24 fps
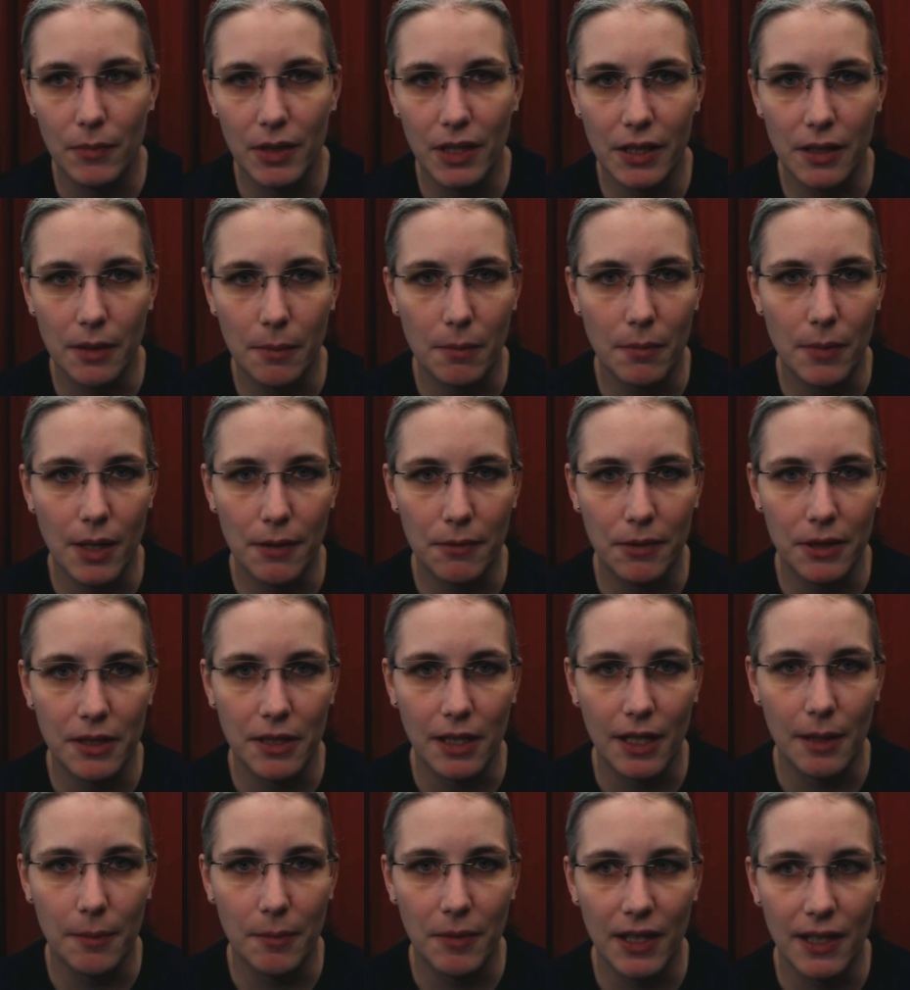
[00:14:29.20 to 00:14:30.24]
did them every
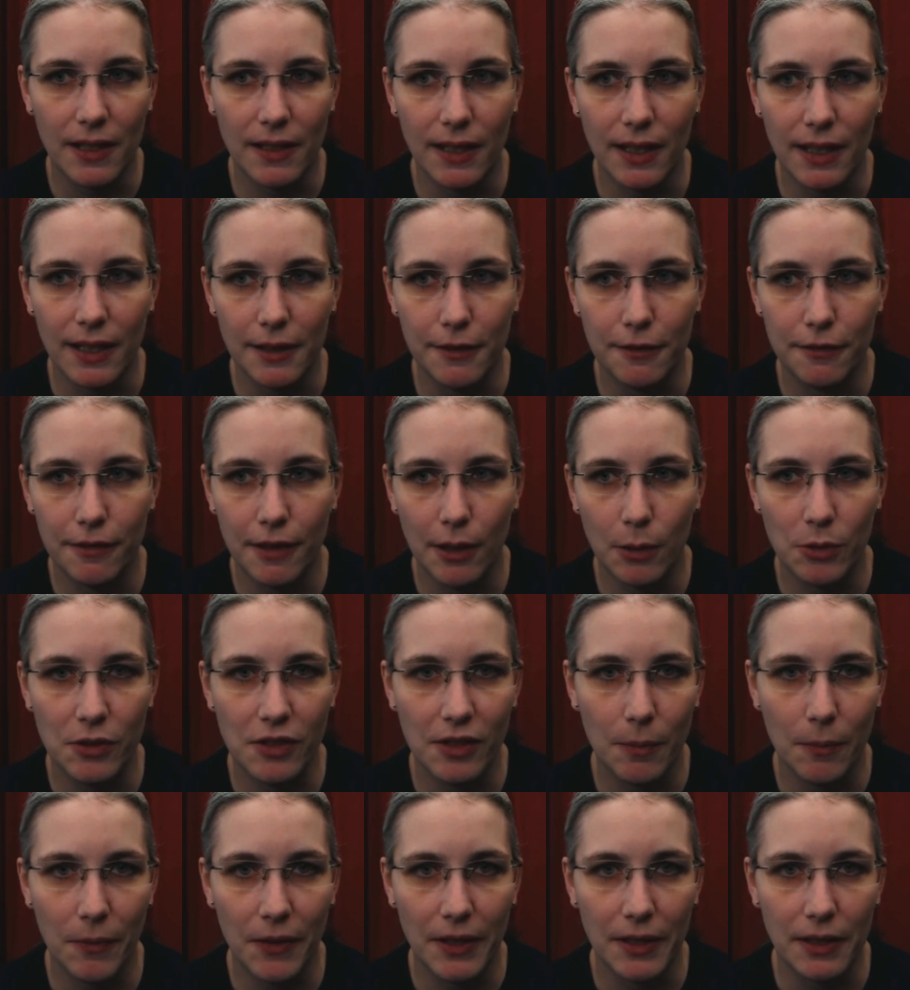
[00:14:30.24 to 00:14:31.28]
time that I found
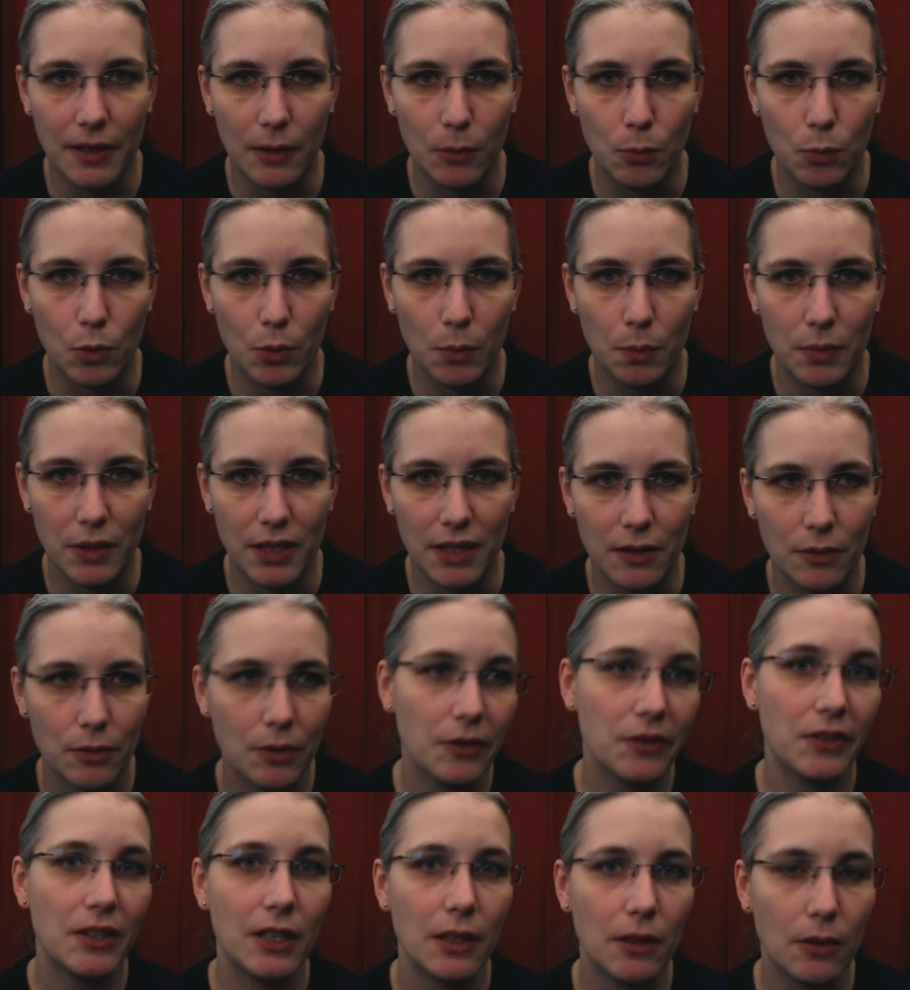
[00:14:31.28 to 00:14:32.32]
something that would be
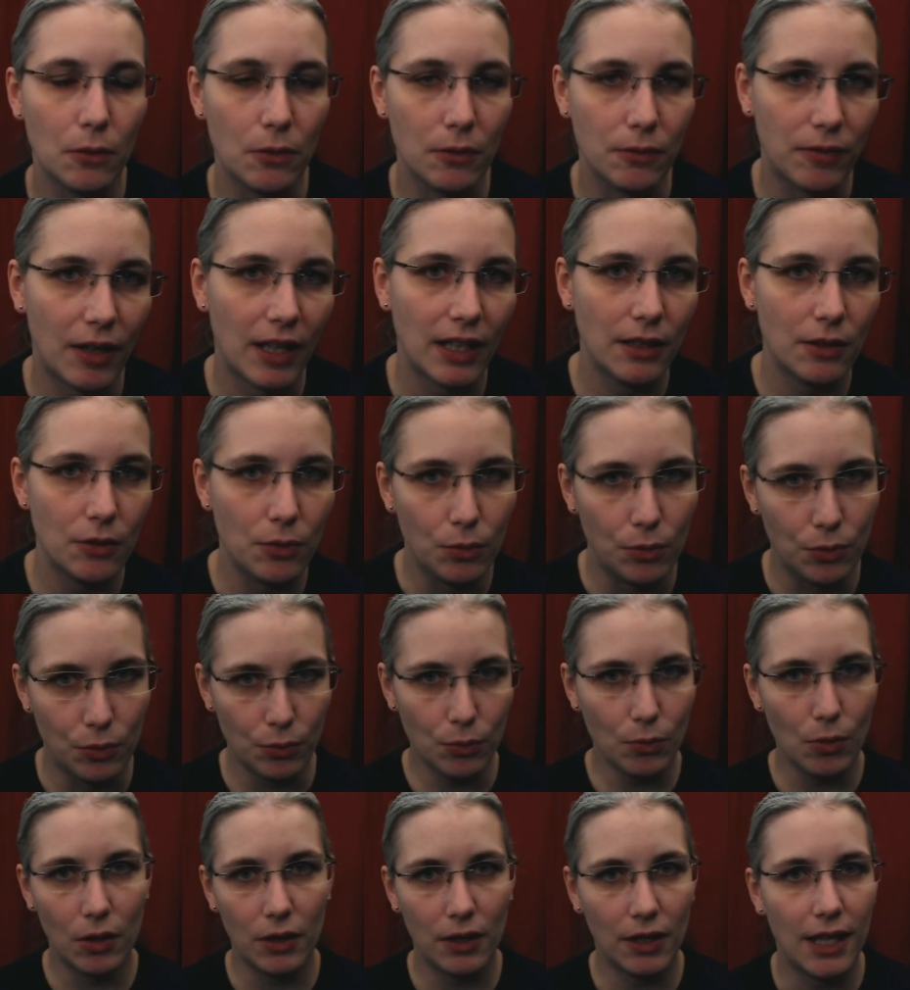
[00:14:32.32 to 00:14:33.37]
interesting or fun to
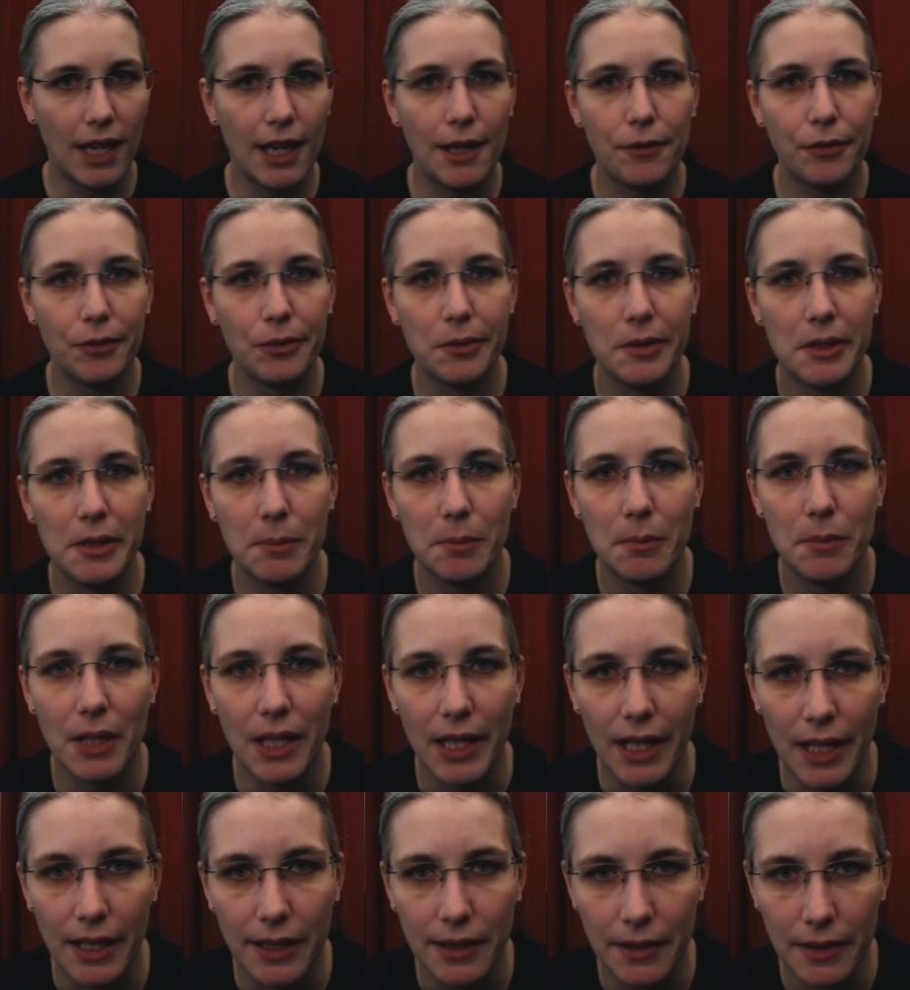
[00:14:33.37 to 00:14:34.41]
do on a live stream
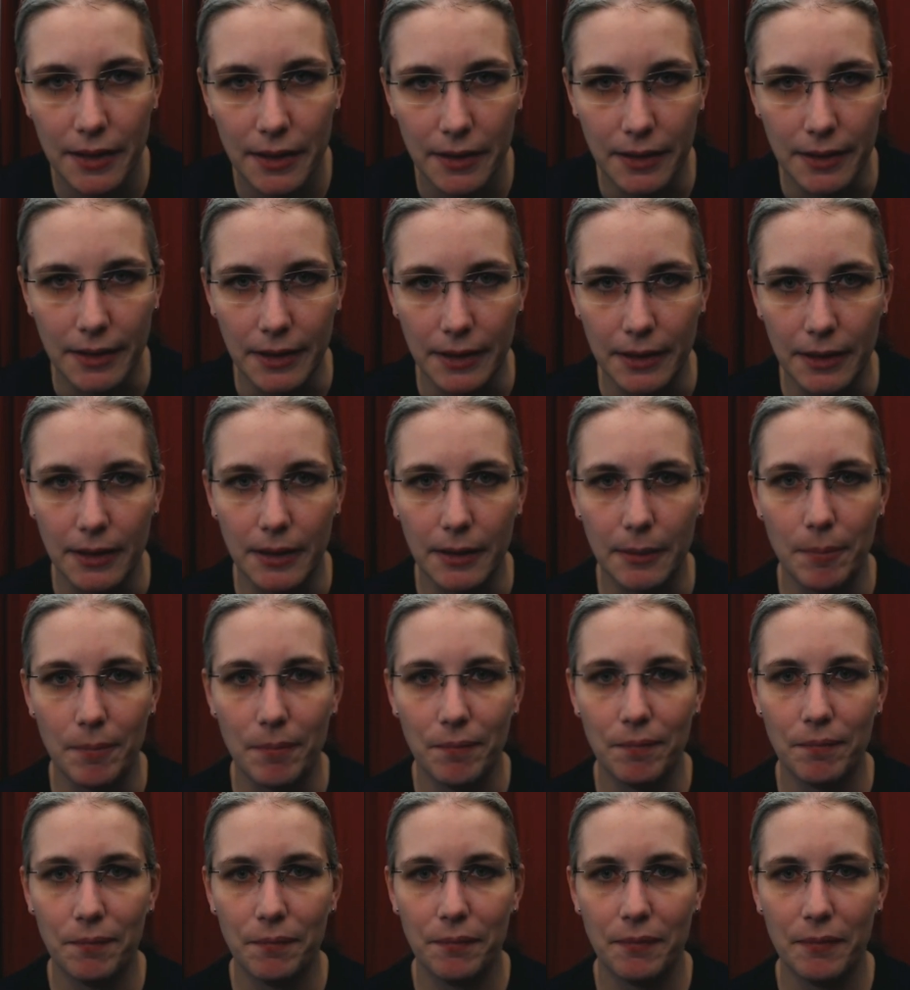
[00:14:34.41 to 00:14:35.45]
and.
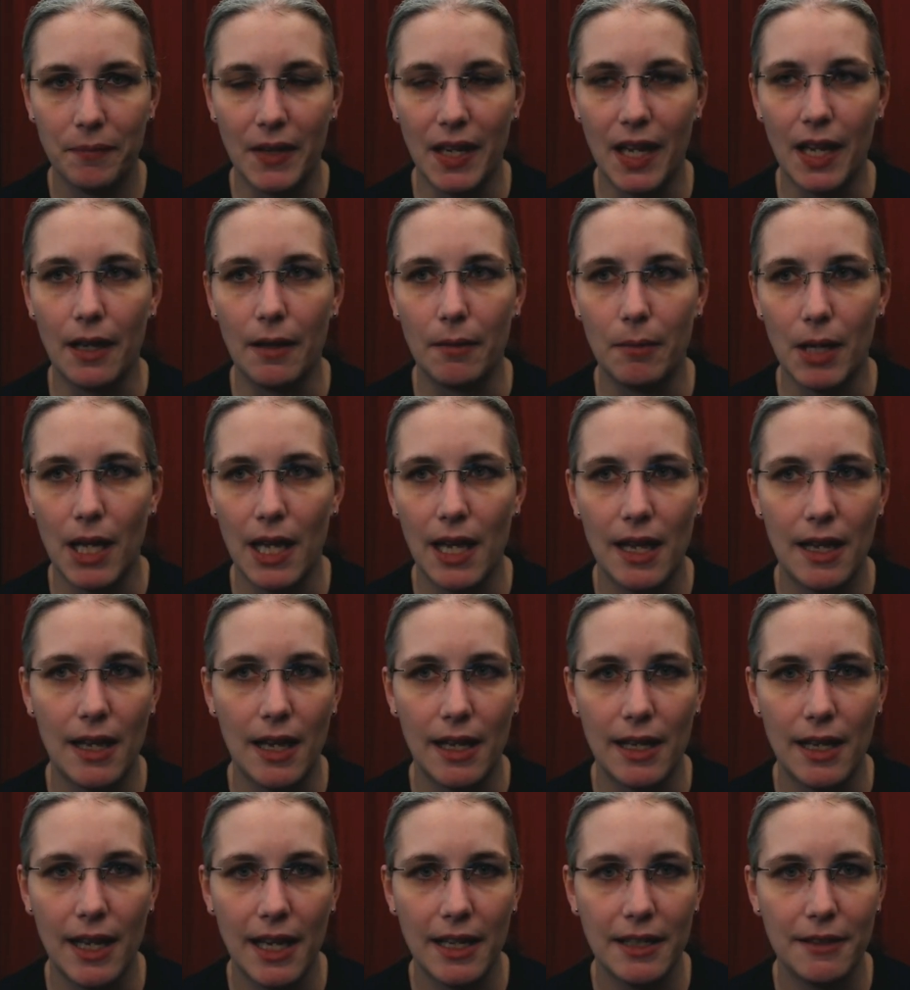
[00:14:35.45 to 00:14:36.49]
Um, yeah, I,
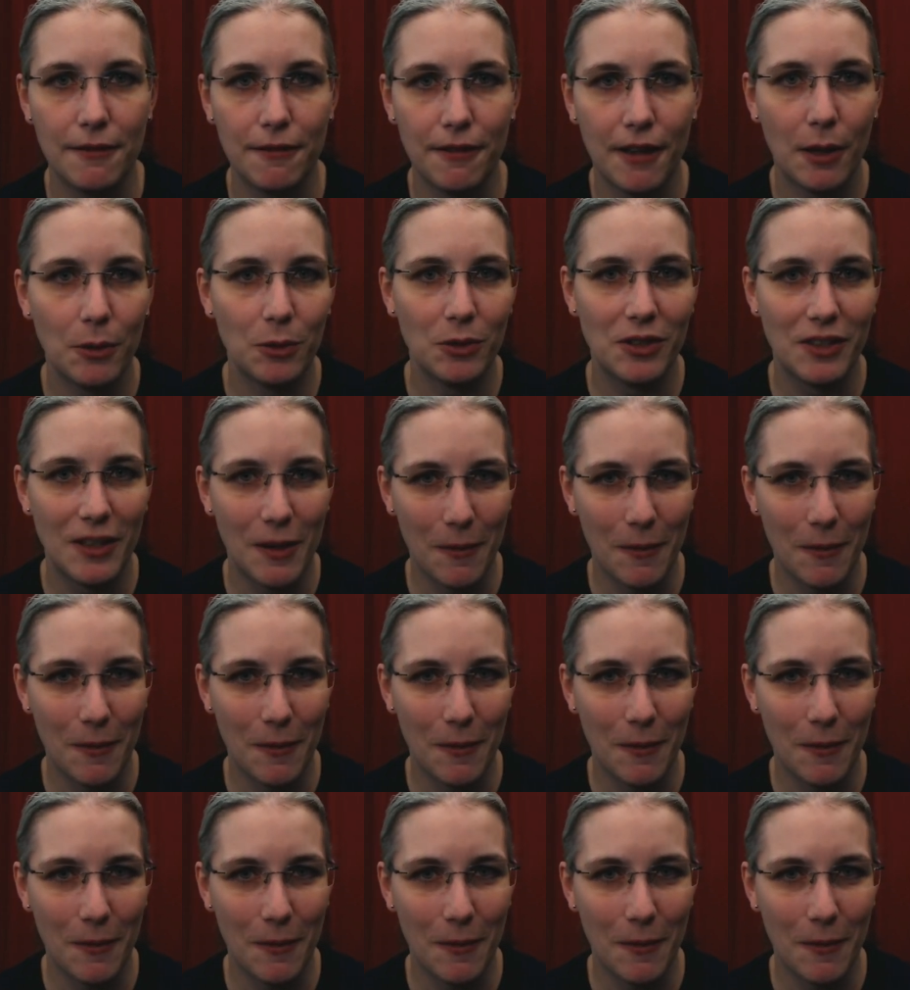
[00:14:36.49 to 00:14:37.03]
I hadn't found